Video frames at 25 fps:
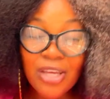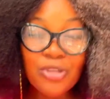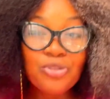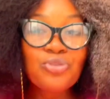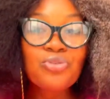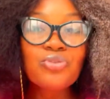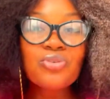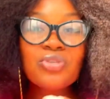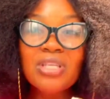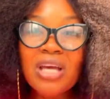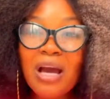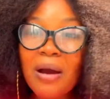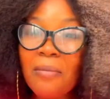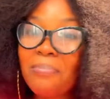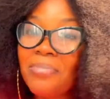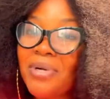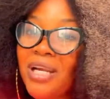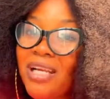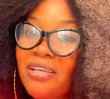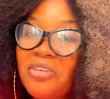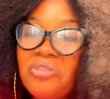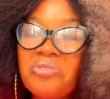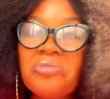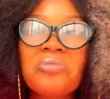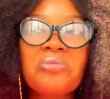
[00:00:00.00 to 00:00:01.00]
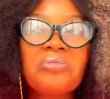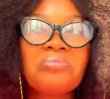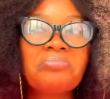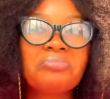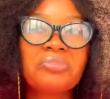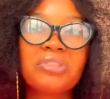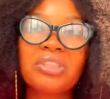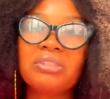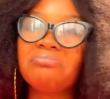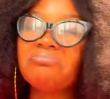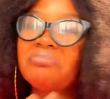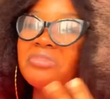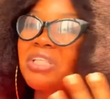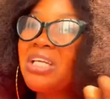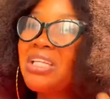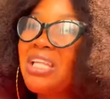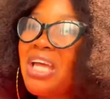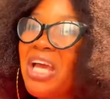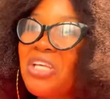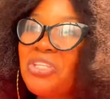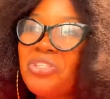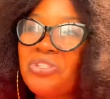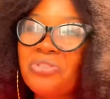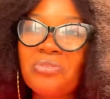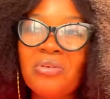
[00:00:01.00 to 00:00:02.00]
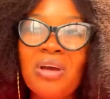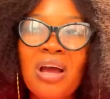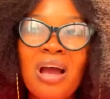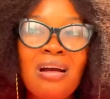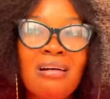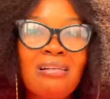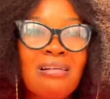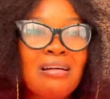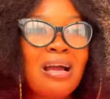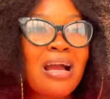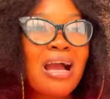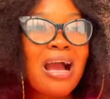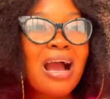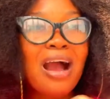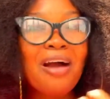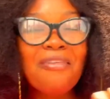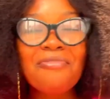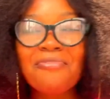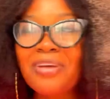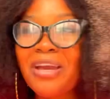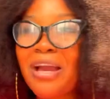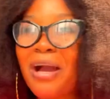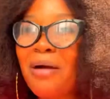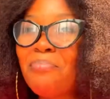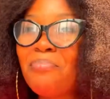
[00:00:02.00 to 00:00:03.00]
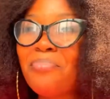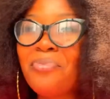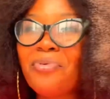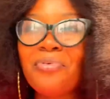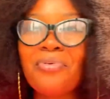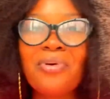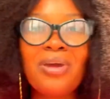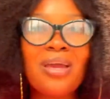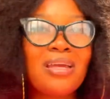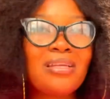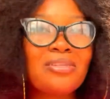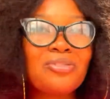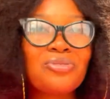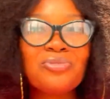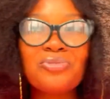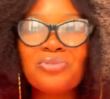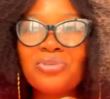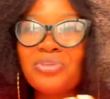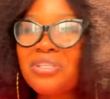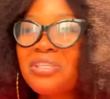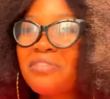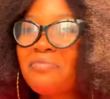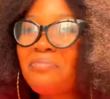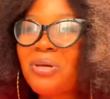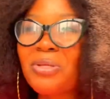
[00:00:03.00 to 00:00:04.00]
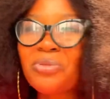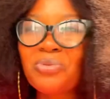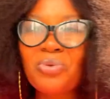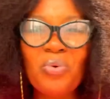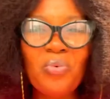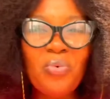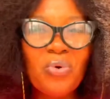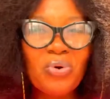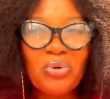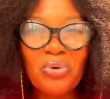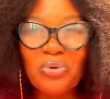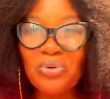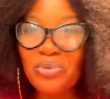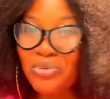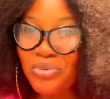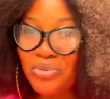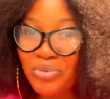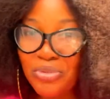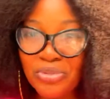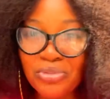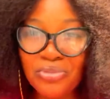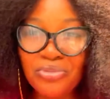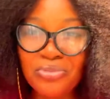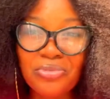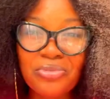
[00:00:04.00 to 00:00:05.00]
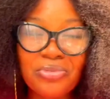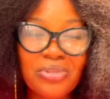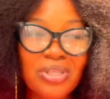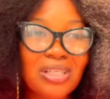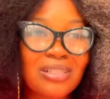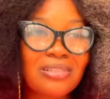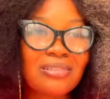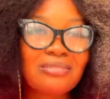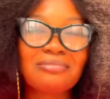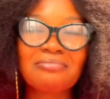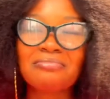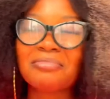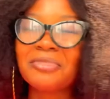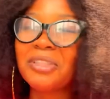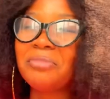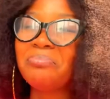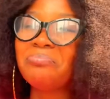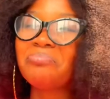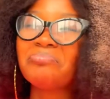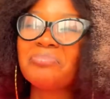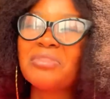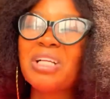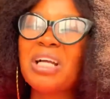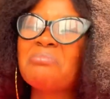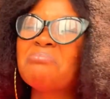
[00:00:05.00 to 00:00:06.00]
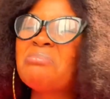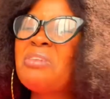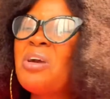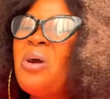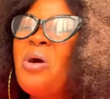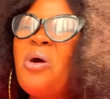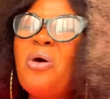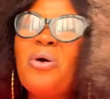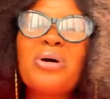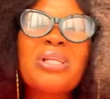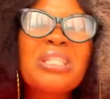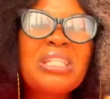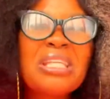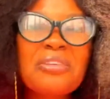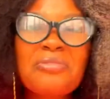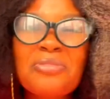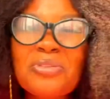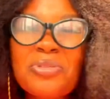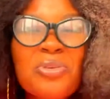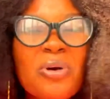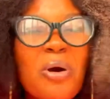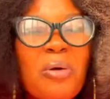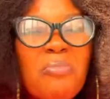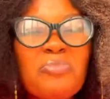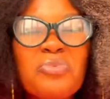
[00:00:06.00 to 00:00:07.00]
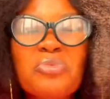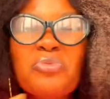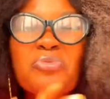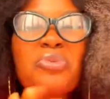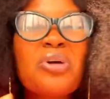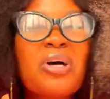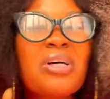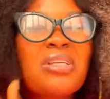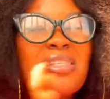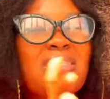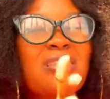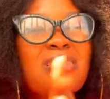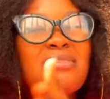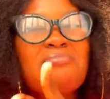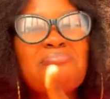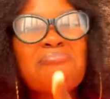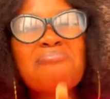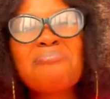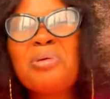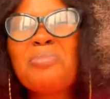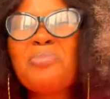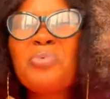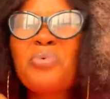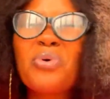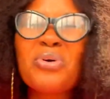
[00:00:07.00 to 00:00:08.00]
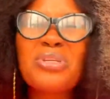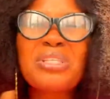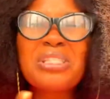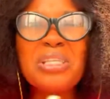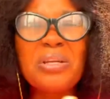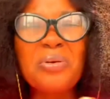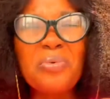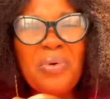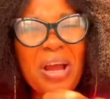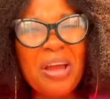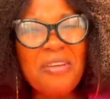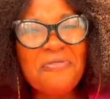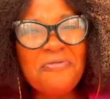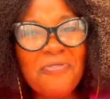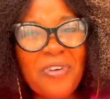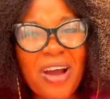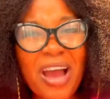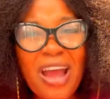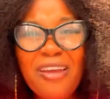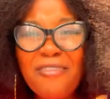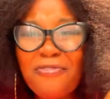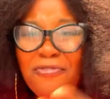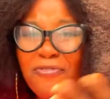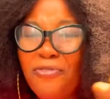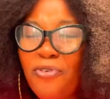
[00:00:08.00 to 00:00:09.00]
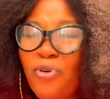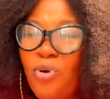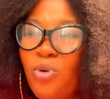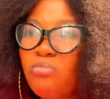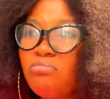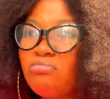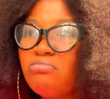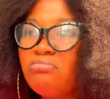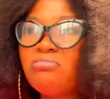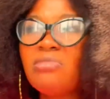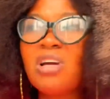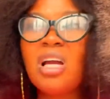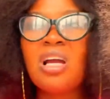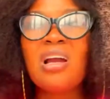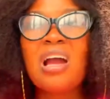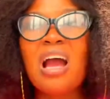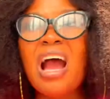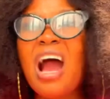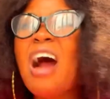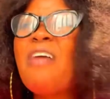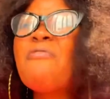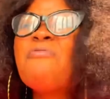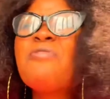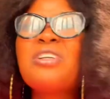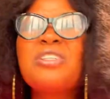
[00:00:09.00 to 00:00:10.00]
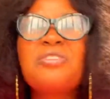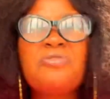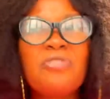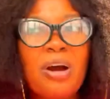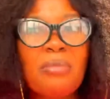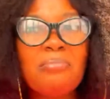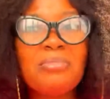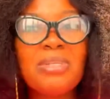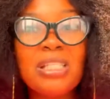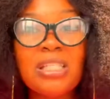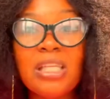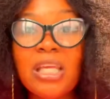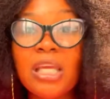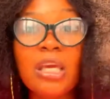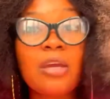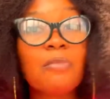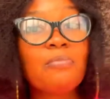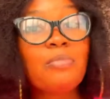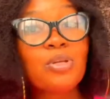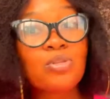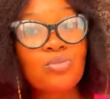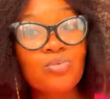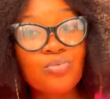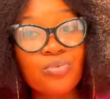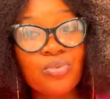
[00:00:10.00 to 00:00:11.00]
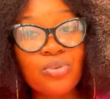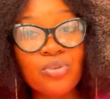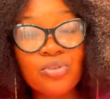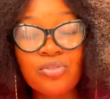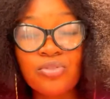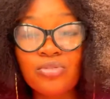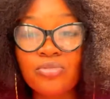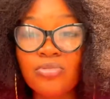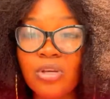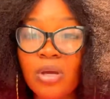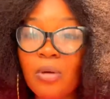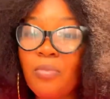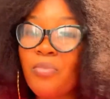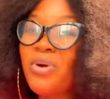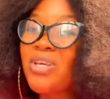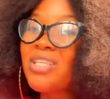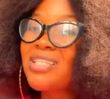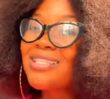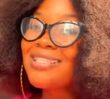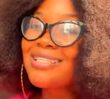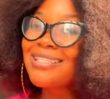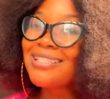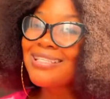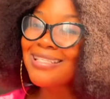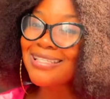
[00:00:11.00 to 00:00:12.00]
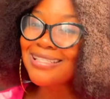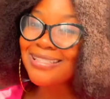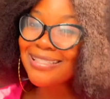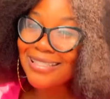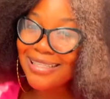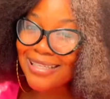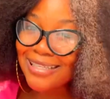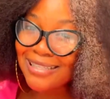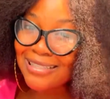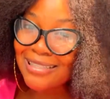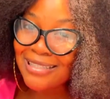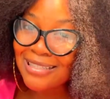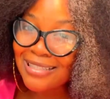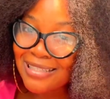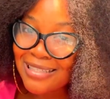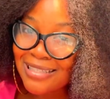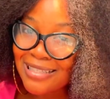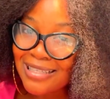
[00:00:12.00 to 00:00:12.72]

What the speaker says: Do you see how play? You know, in Nigeria, African parents, you just give it to 1 or 2 children. Or TV, some you just see maybe once in a while, 5, 4. Average family, they give birth to 4 children. But you see these Indians.